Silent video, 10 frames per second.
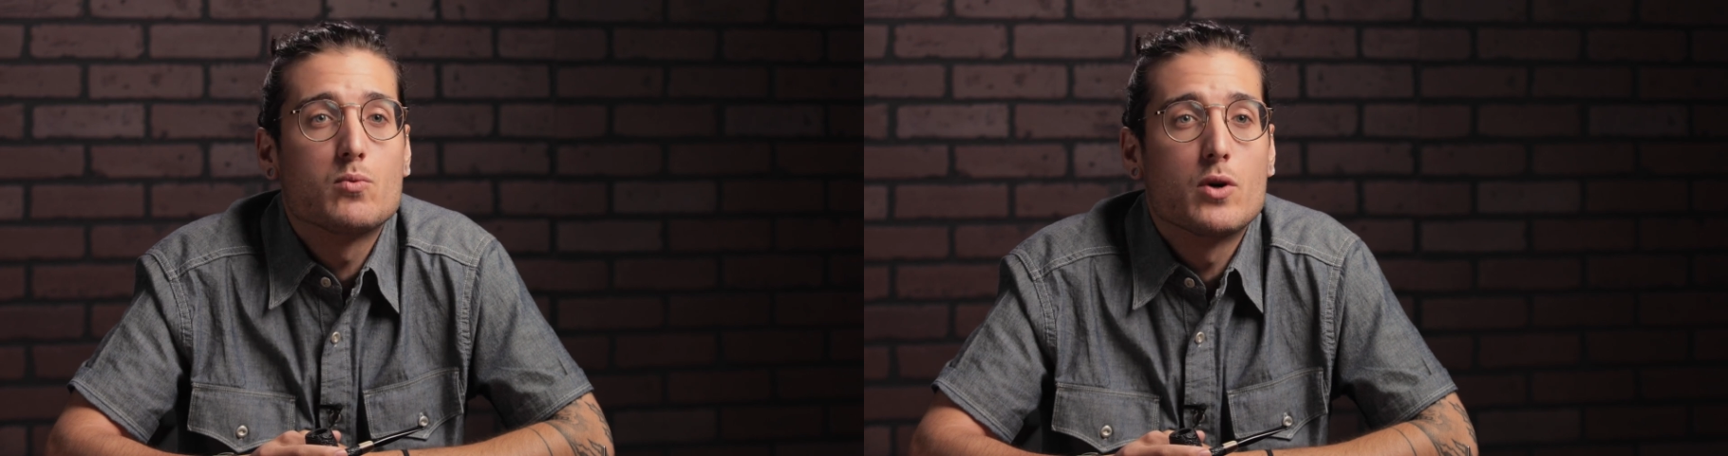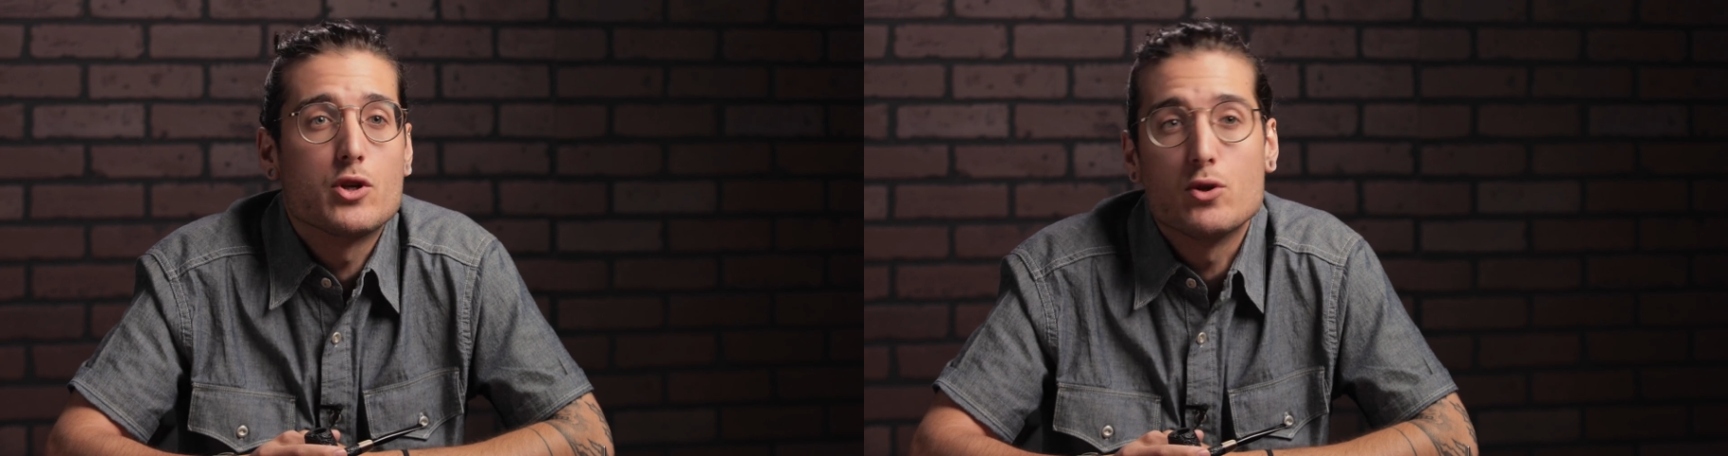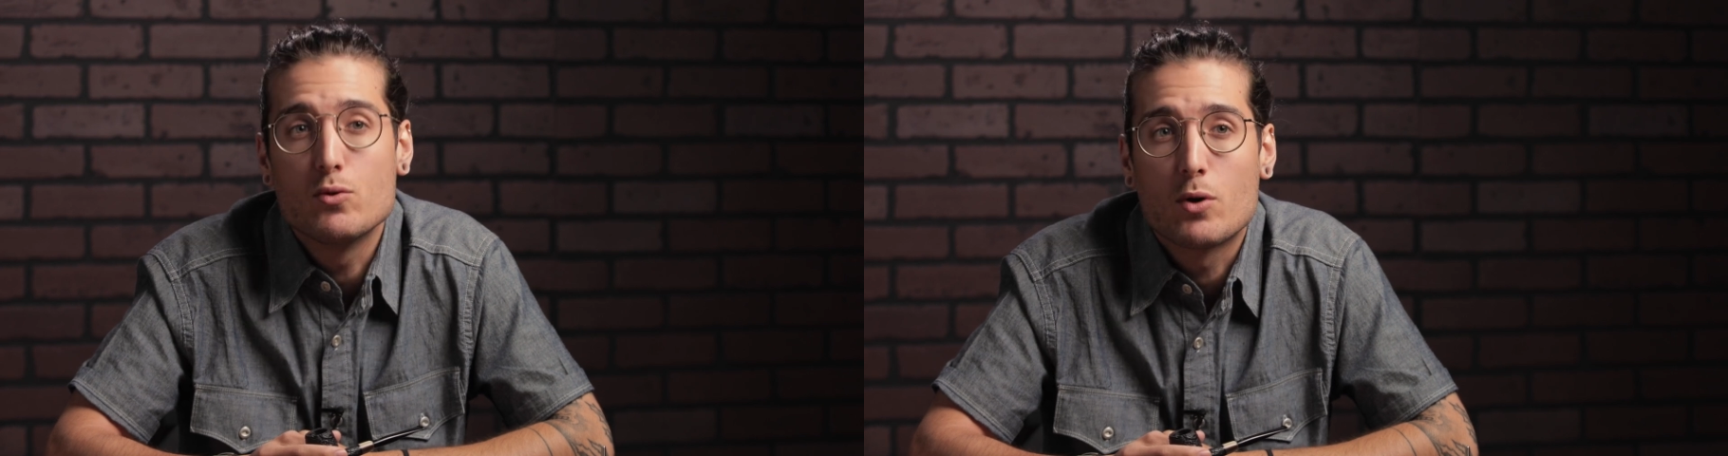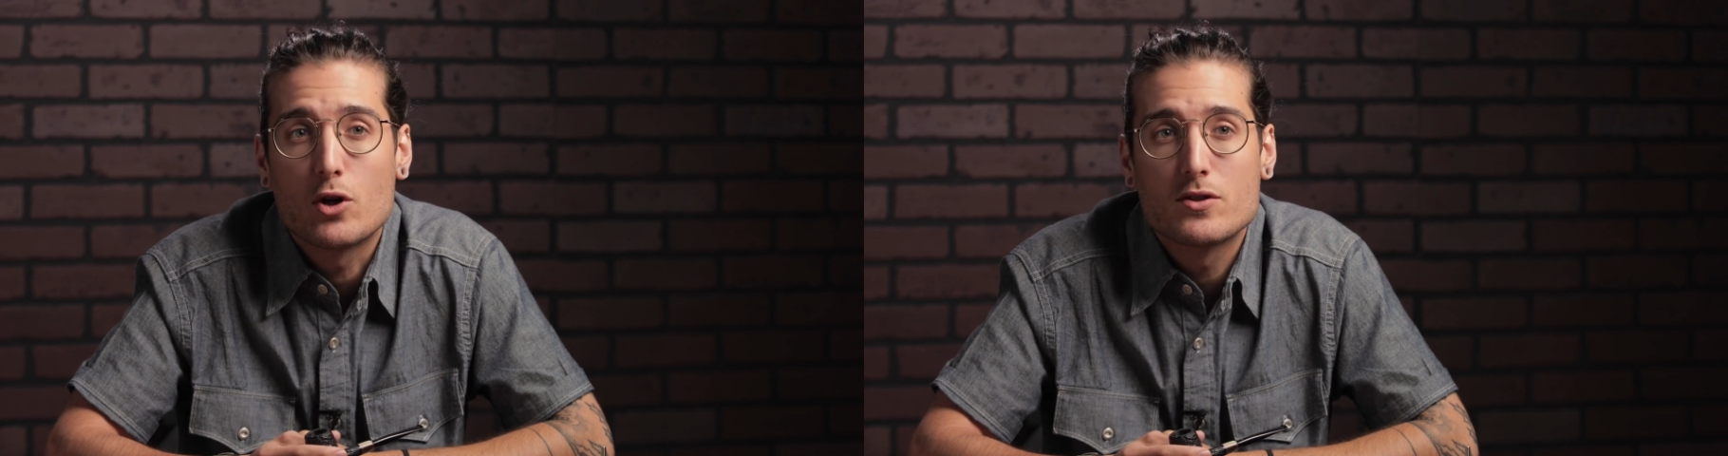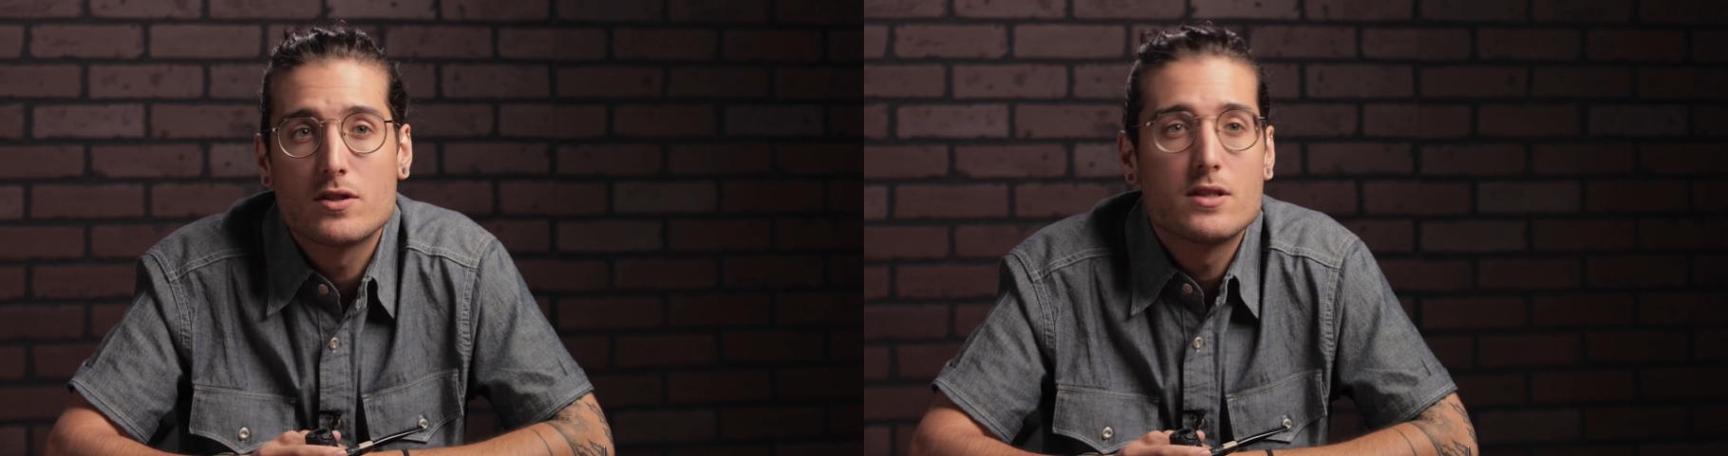what you
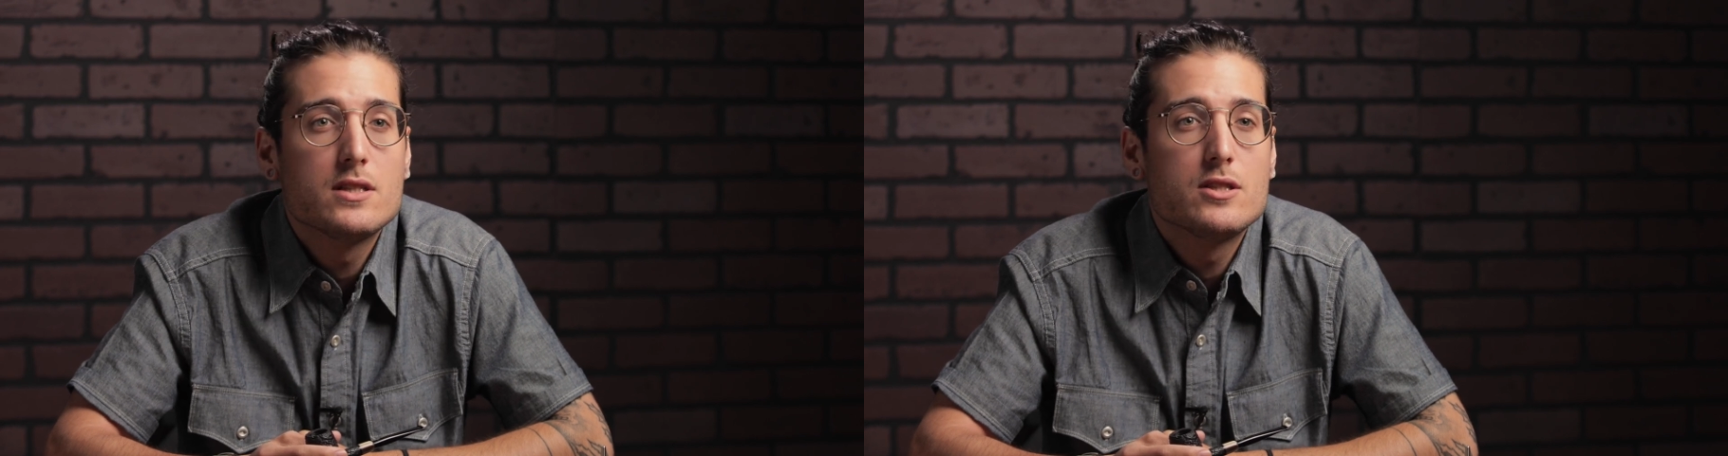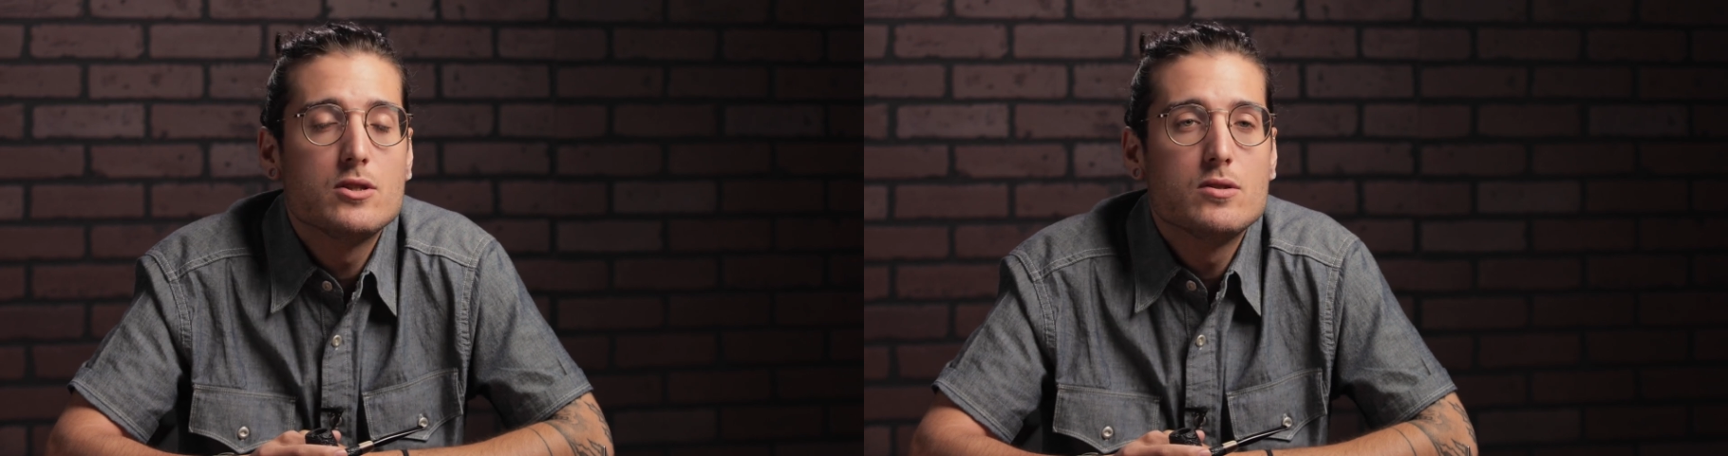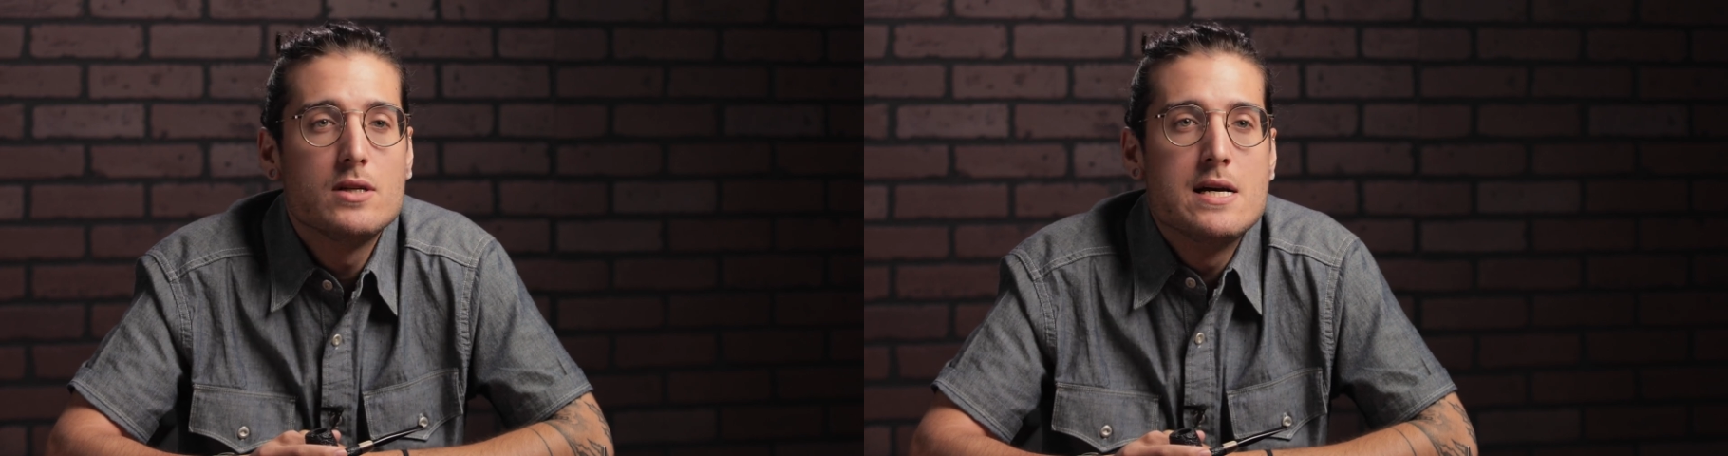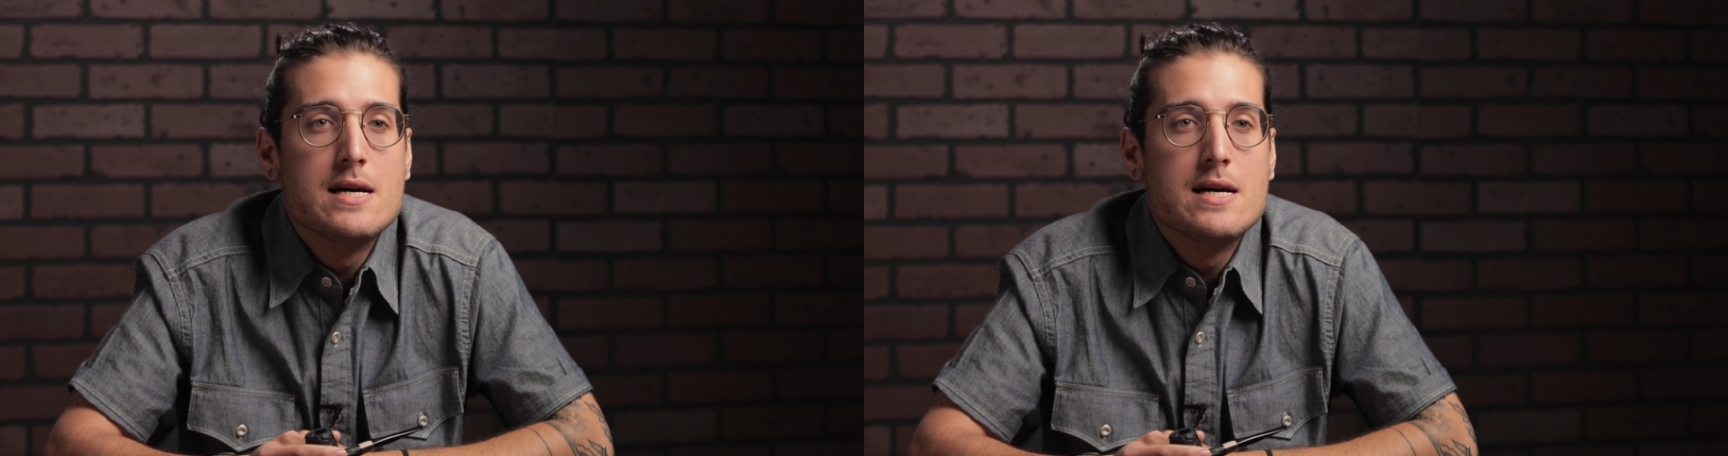personally do